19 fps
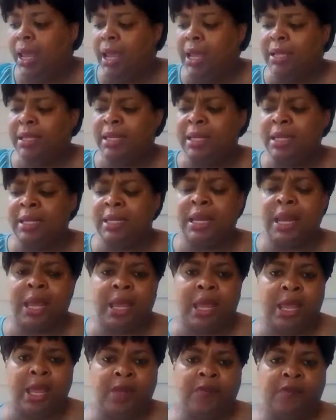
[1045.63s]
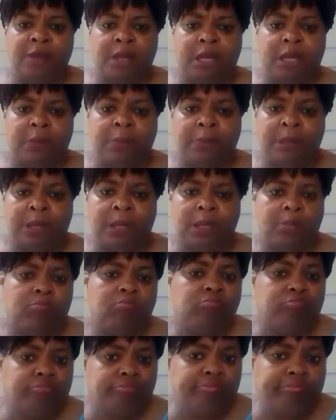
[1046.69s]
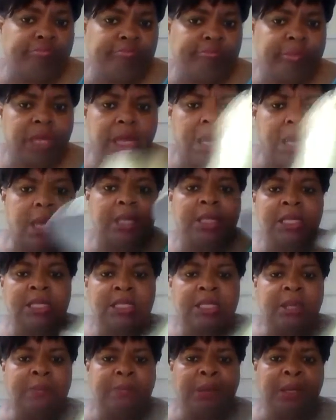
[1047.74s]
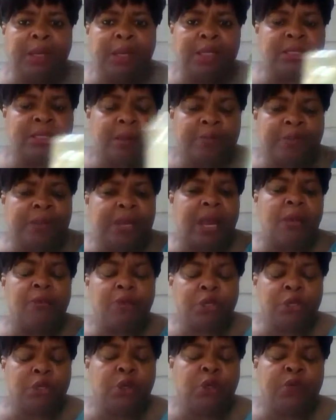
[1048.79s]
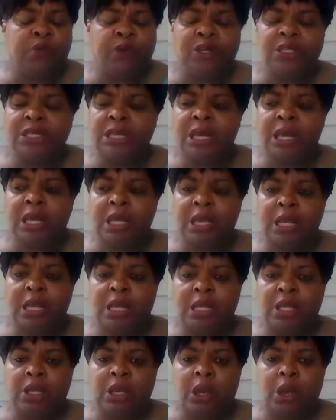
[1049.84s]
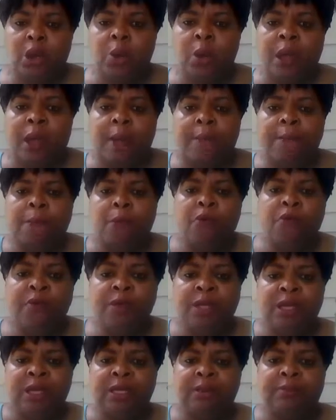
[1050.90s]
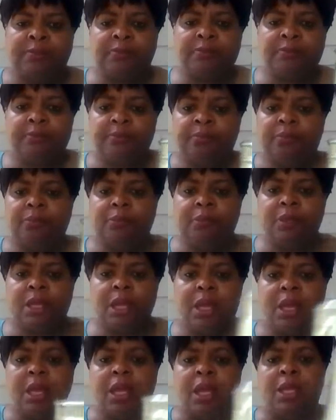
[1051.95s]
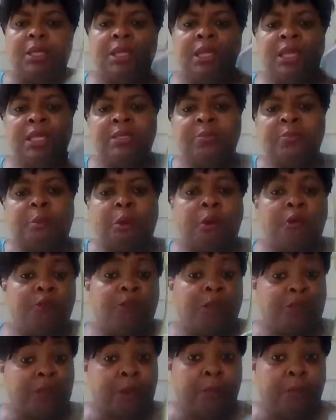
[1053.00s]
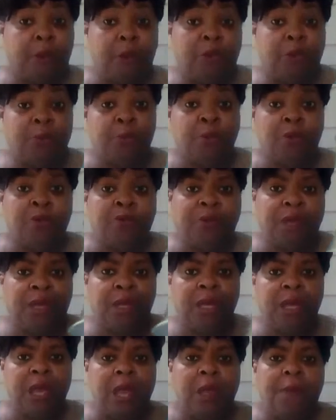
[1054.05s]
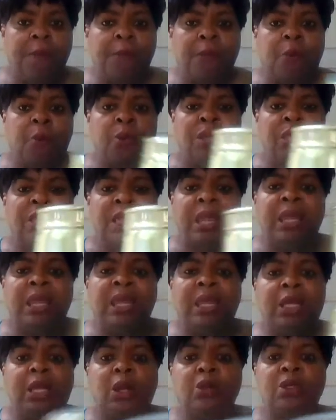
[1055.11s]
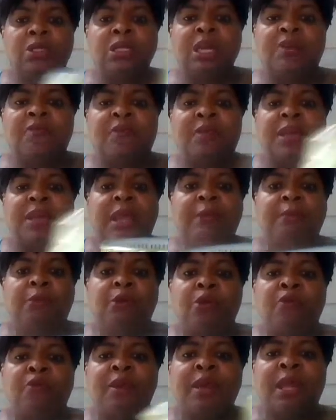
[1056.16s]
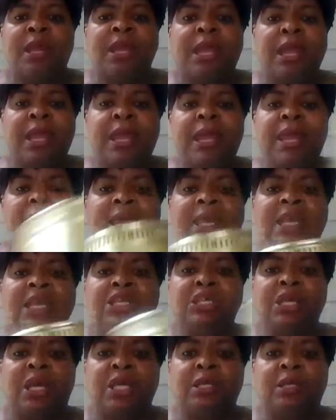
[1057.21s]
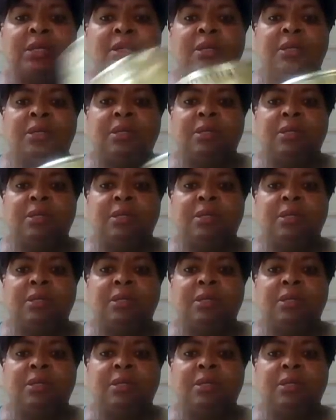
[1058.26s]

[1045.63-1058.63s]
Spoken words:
and then I have an ink pen. This could be something out in the universe, and I'm moving it. They're both moving, but when they get close enough and they move and they hit each other,